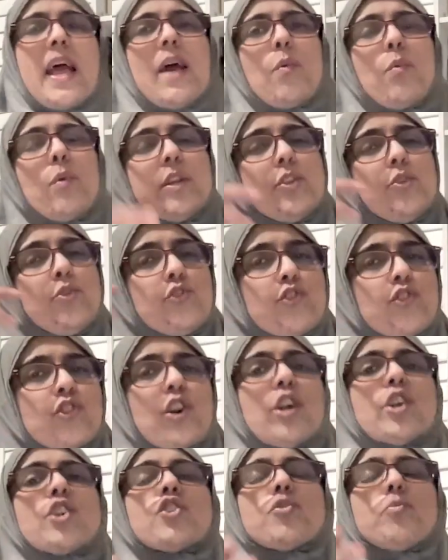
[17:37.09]
And when you
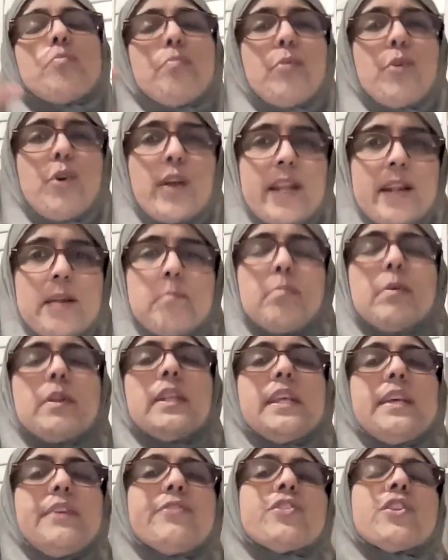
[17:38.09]
start to put in
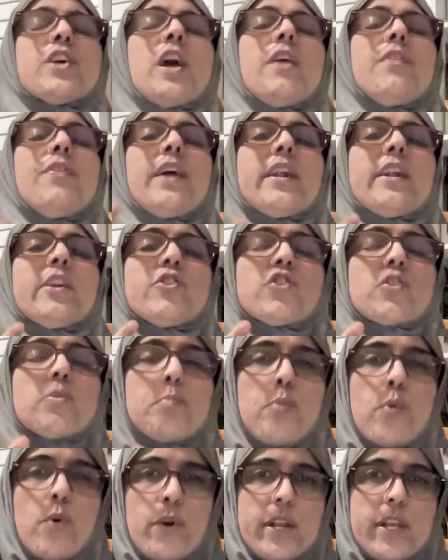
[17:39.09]
beliefs that are
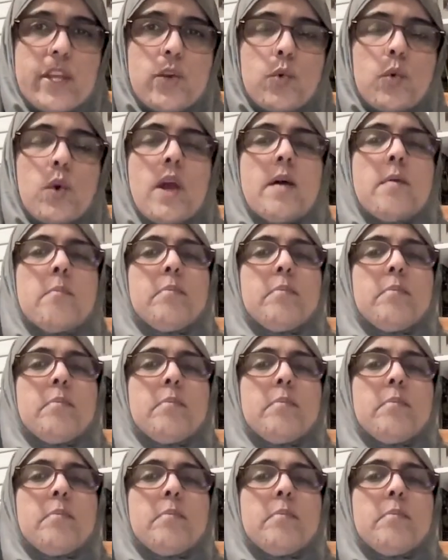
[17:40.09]
supporting you,